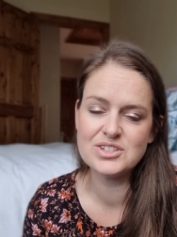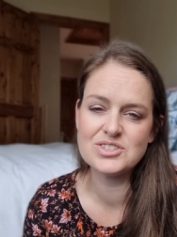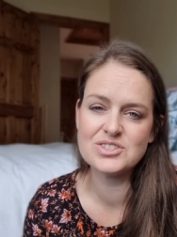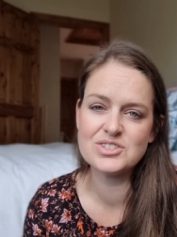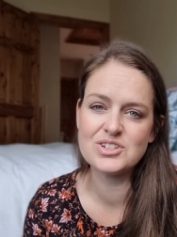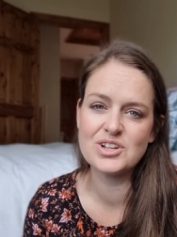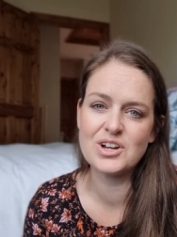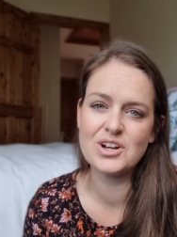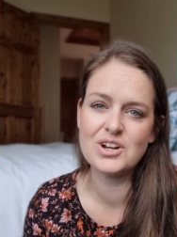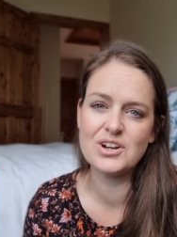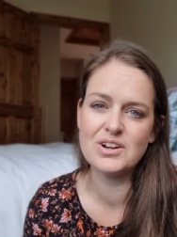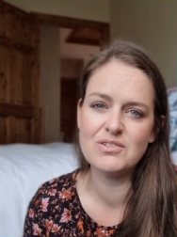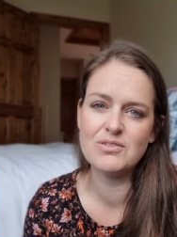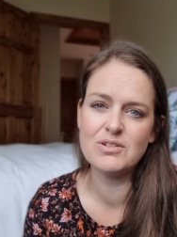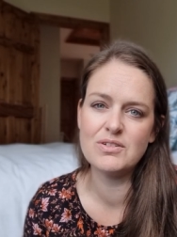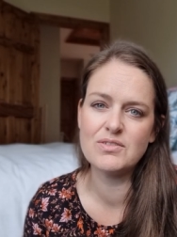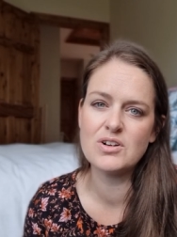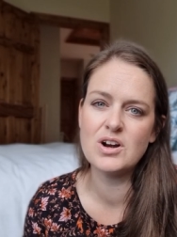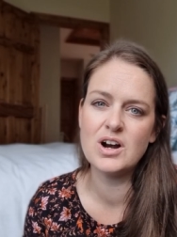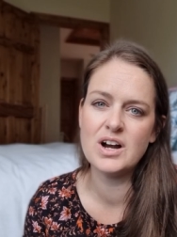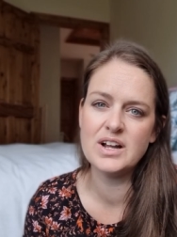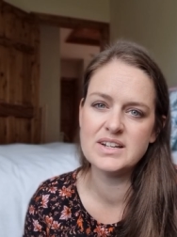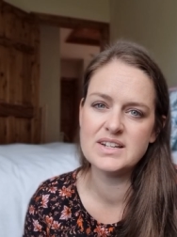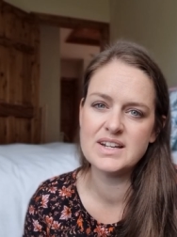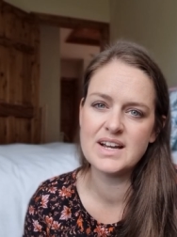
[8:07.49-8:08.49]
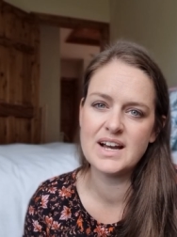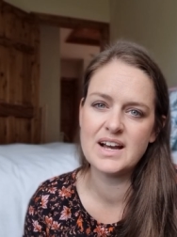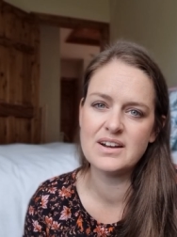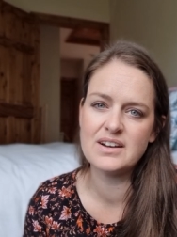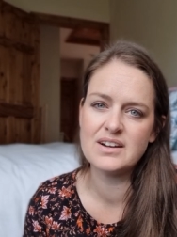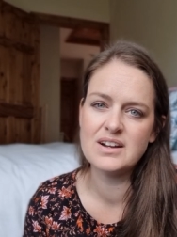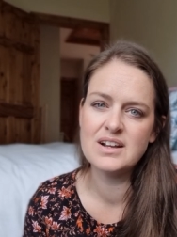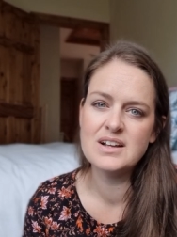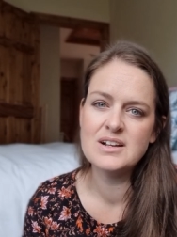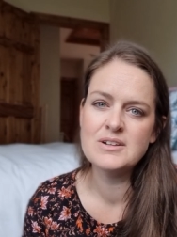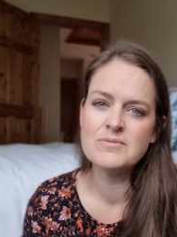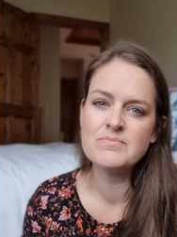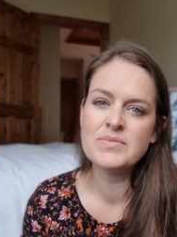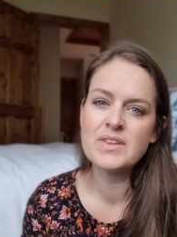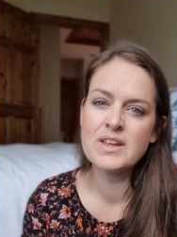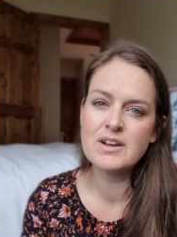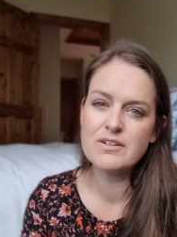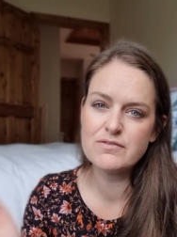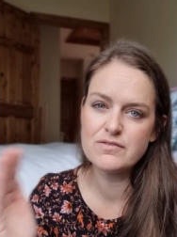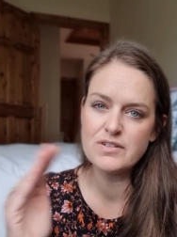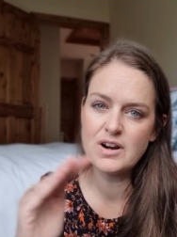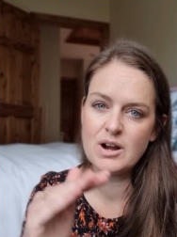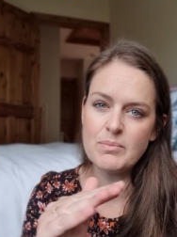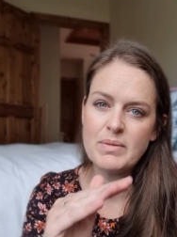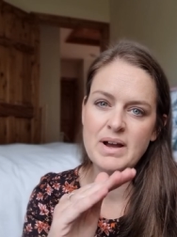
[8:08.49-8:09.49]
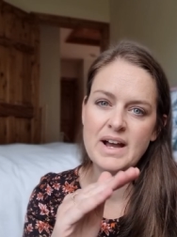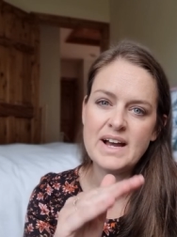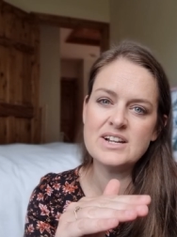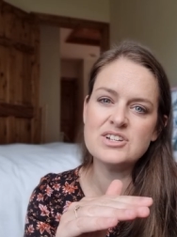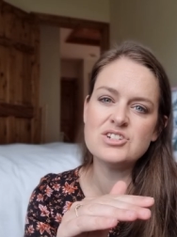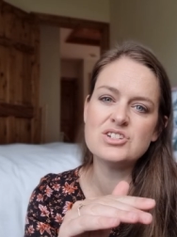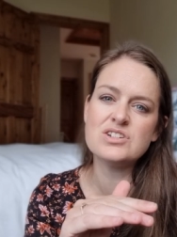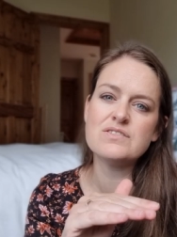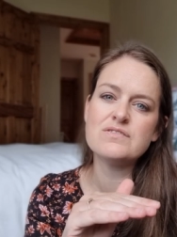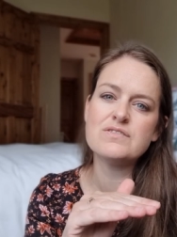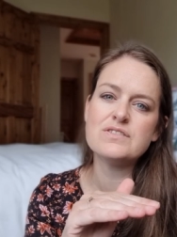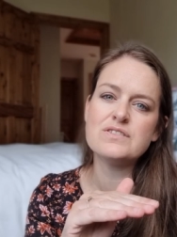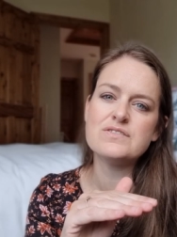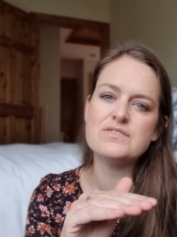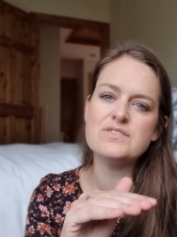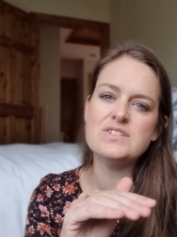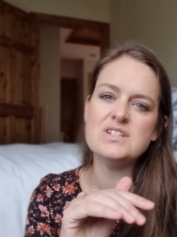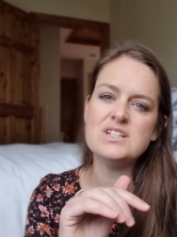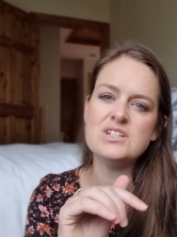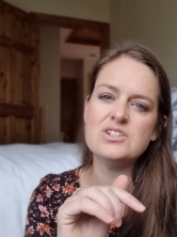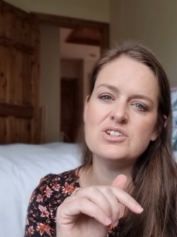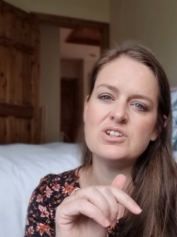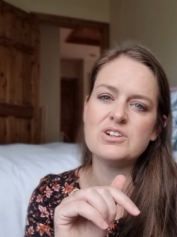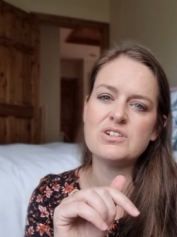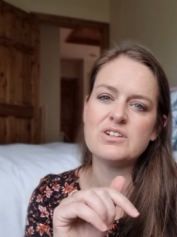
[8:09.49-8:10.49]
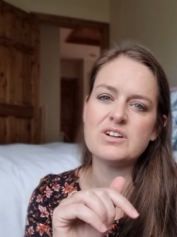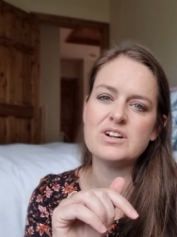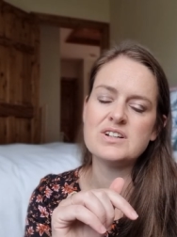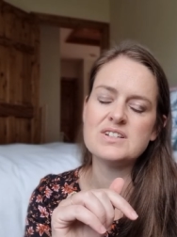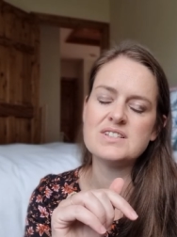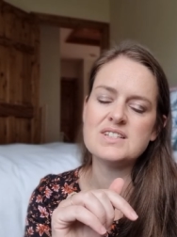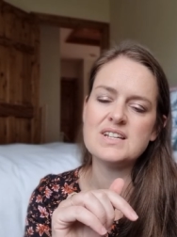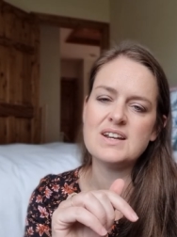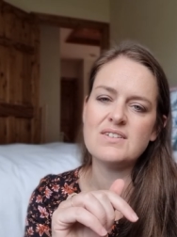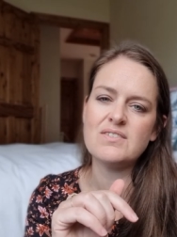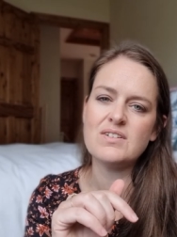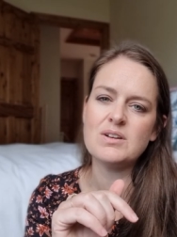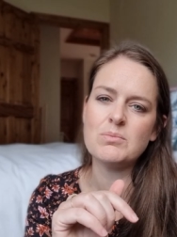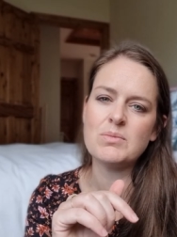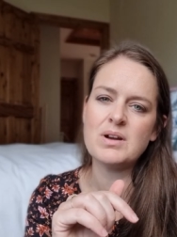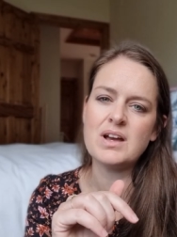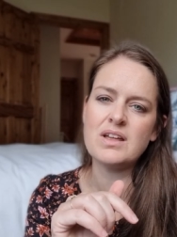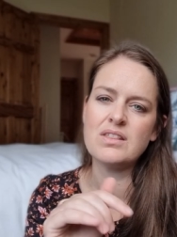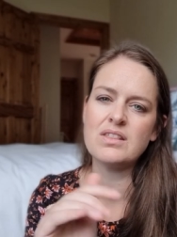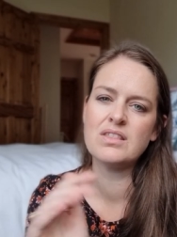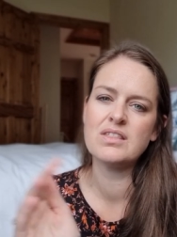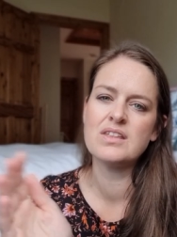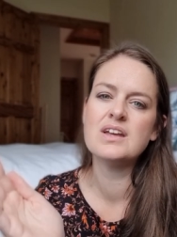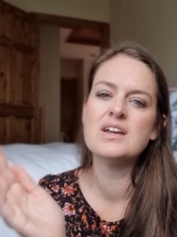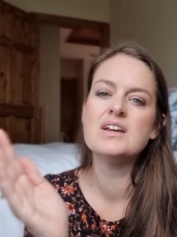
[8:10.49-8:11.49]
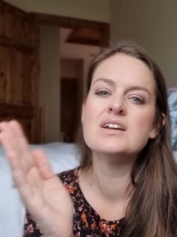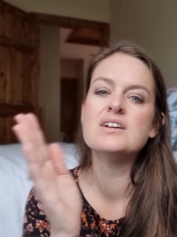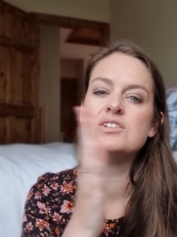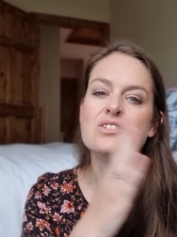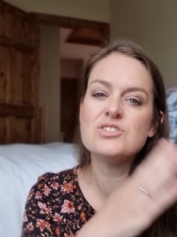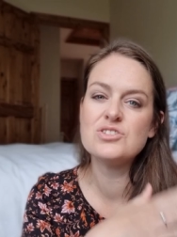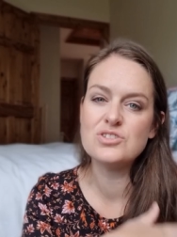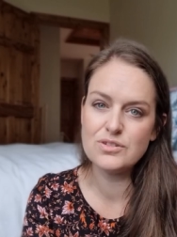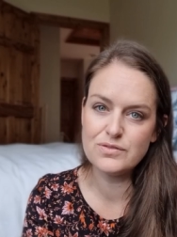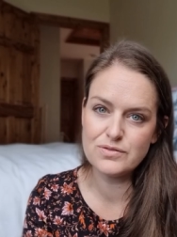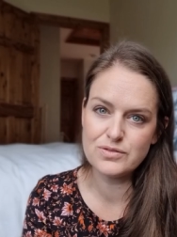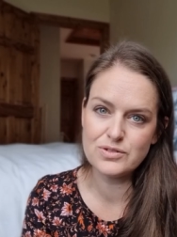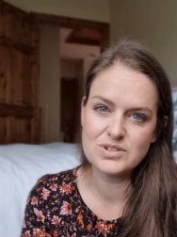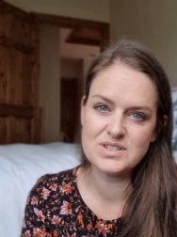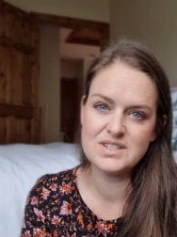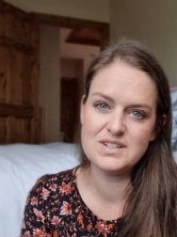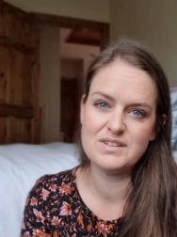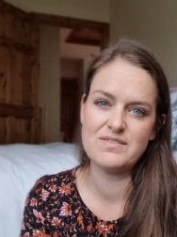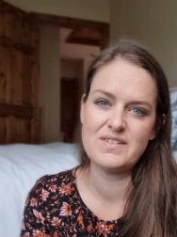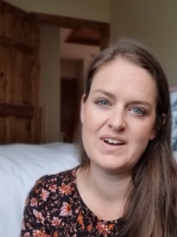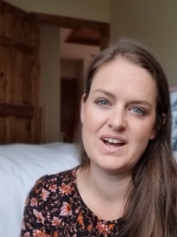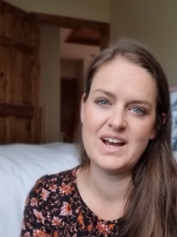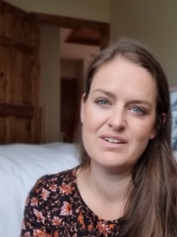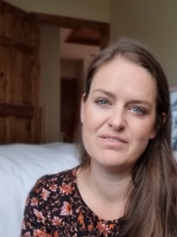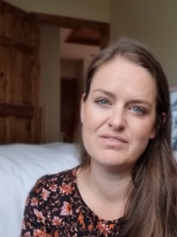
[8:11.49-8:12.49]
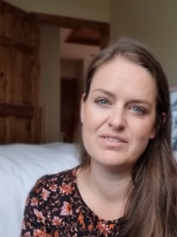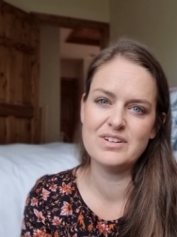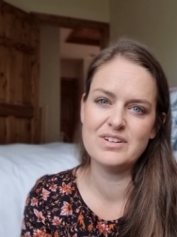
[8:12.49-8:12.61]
So we've gone down from 115 euros every month to 45.